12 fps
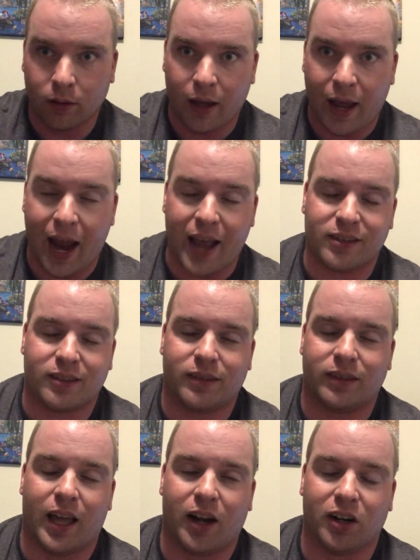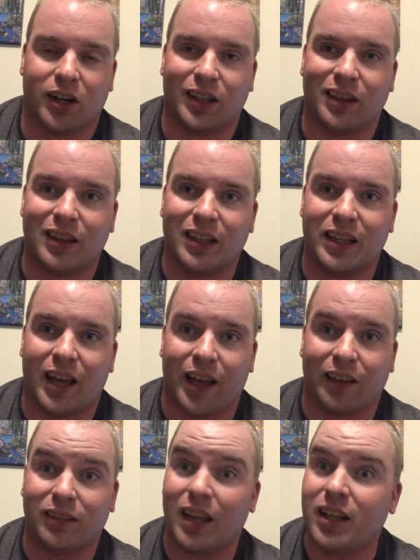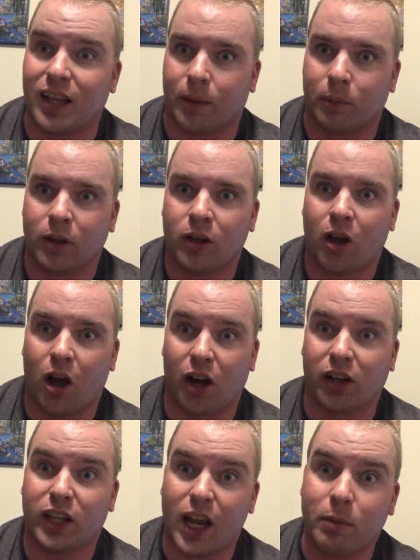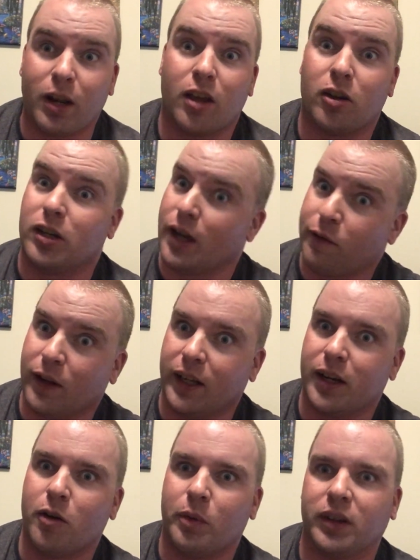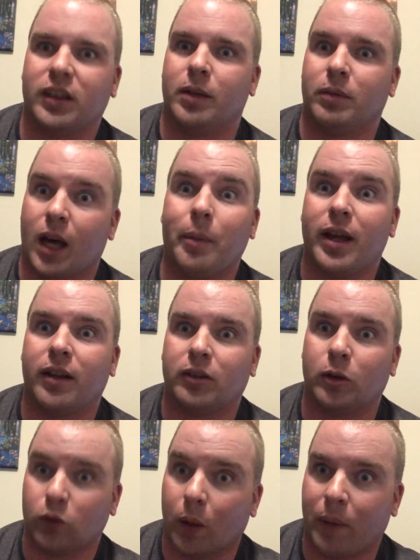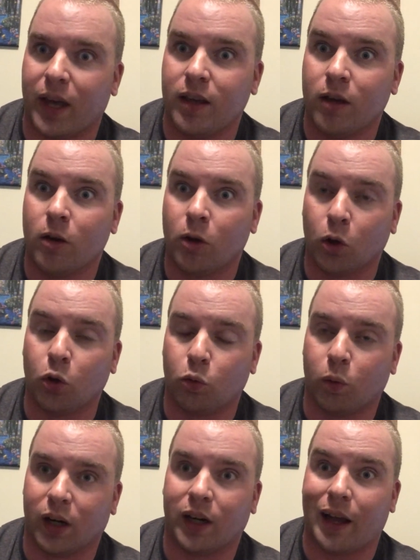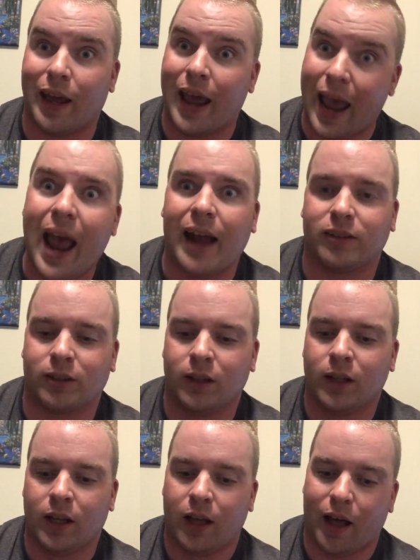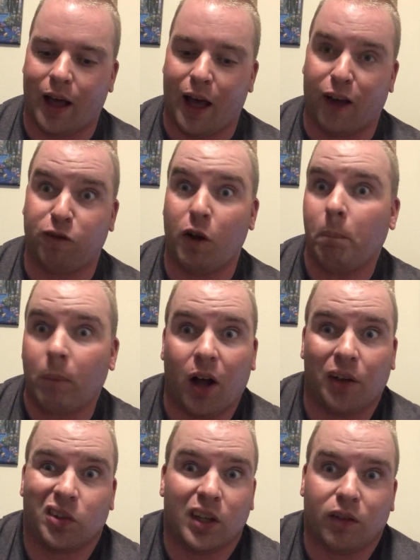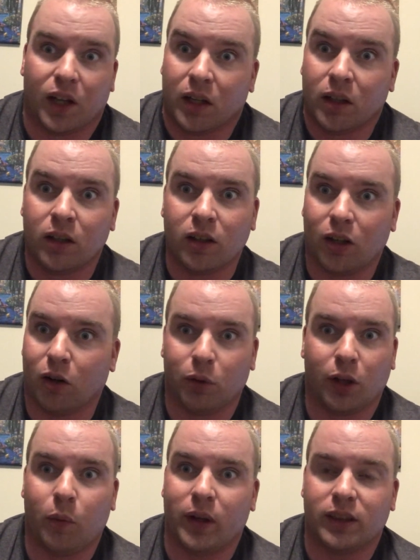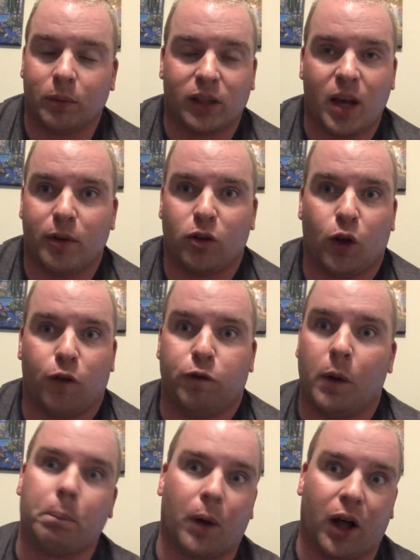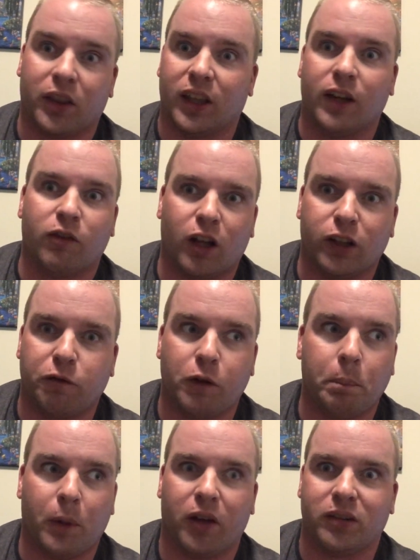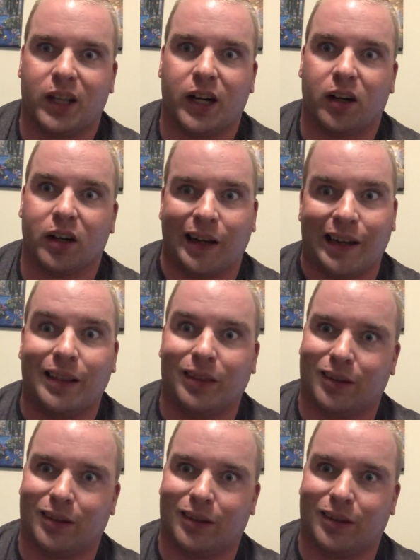hats that are in the stadium on game day. You definitely don't want them coming to somebody who's wearing a hat. Footballs even. You don't really want them coming to a football. Think of all the footballs that are in the